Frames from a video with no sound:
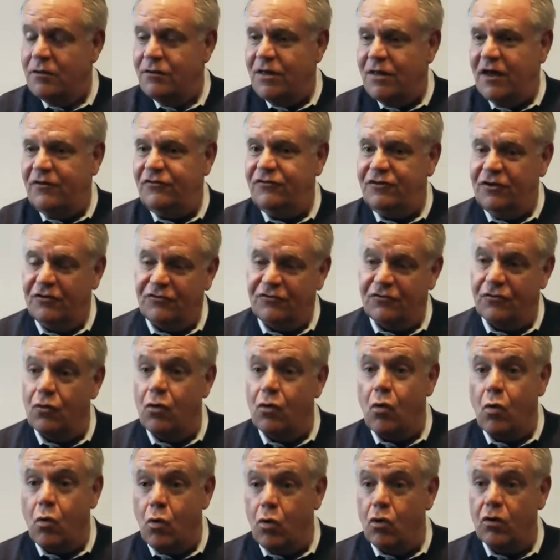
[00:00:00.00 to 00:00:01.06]
that
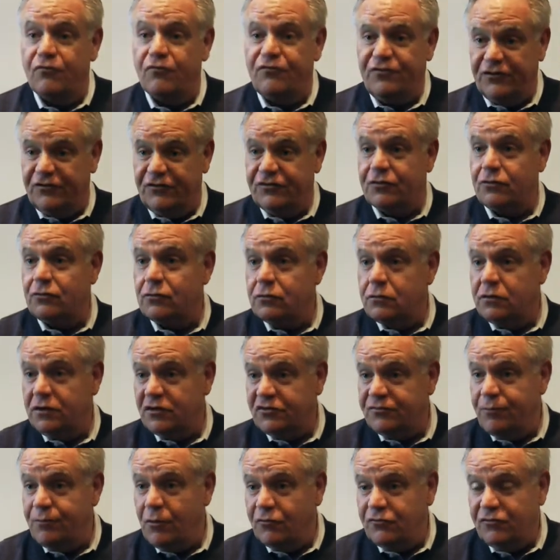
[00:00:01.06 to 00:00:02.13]
digital or physical
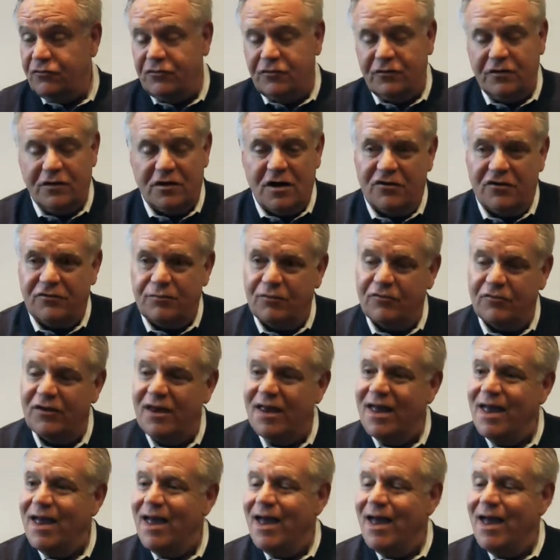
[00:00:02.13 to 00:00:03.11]
exposure to your customers.